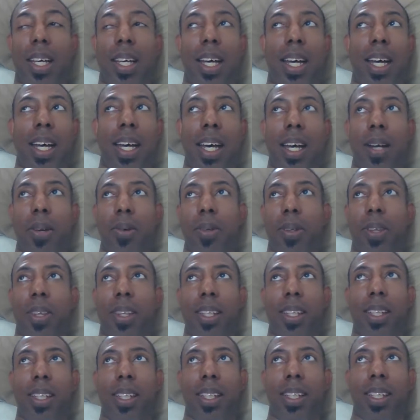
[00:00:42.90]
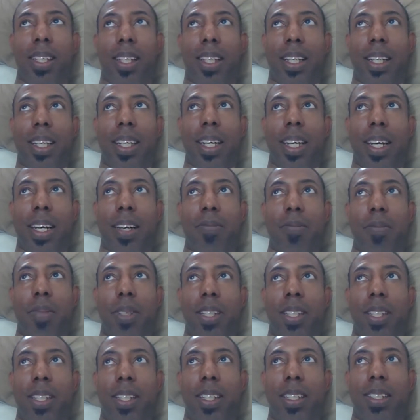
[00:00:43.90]
I don't think I've
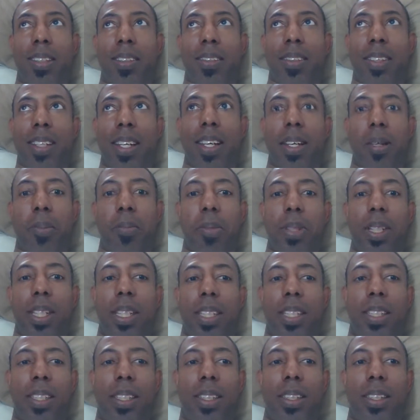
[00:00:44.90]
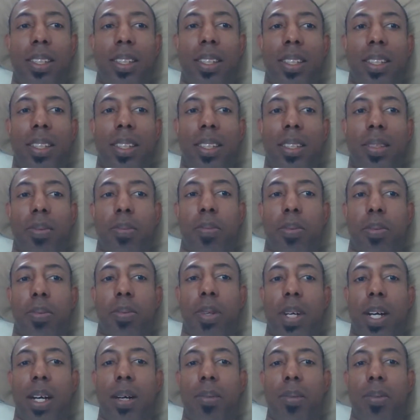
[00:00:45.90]
been in this kind of pain
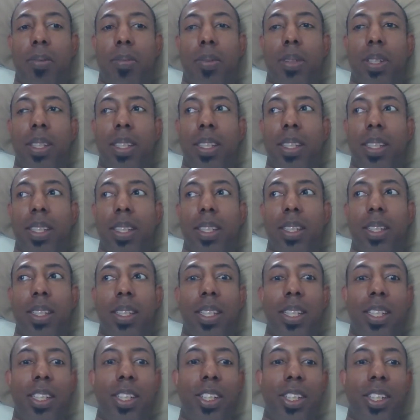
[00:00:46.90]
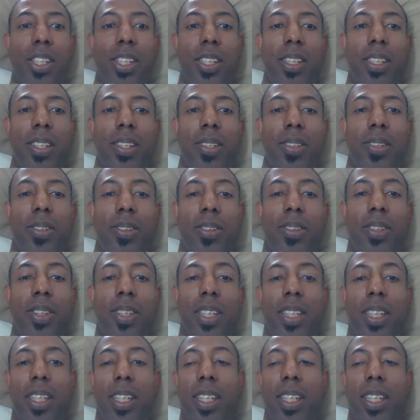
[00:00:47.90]
probably in years.